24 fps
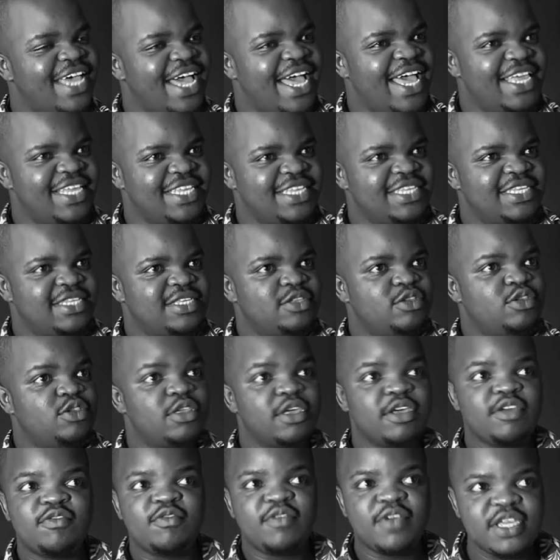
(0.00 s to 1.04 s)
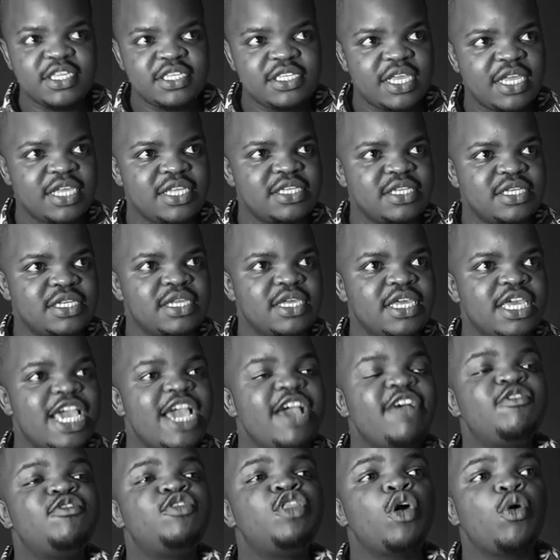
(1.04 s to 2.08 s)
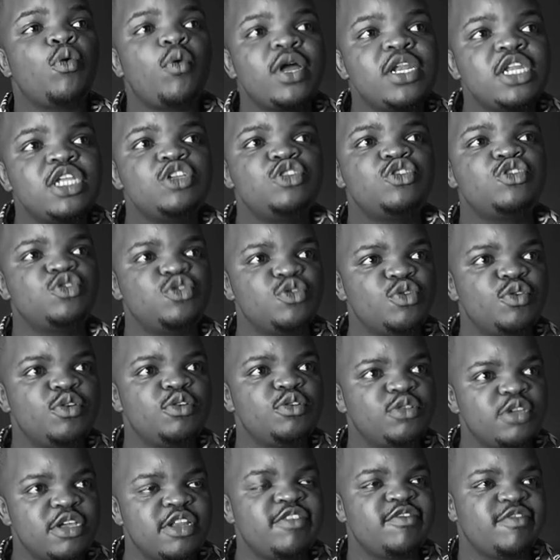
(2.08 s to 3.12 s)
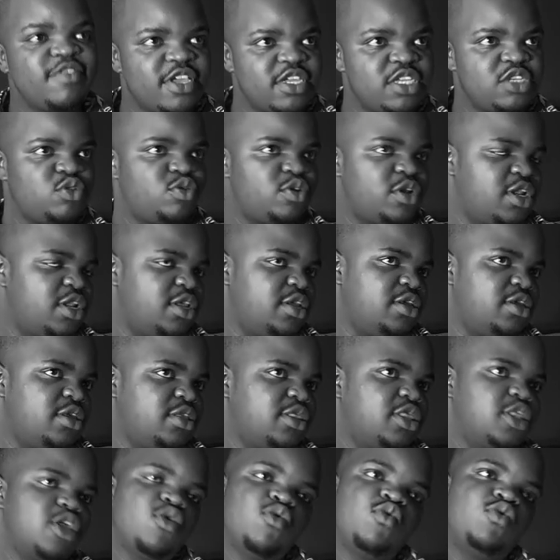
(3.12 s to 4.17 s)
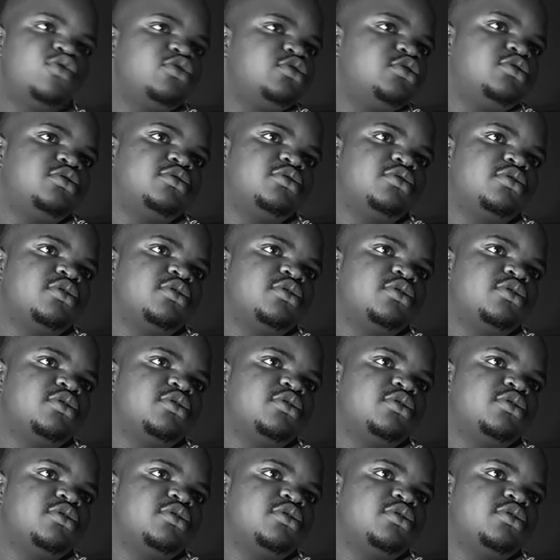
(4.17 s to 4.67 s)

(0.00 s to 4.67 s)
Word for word: guys, to the investors. If they wanted to do to invest really, they would.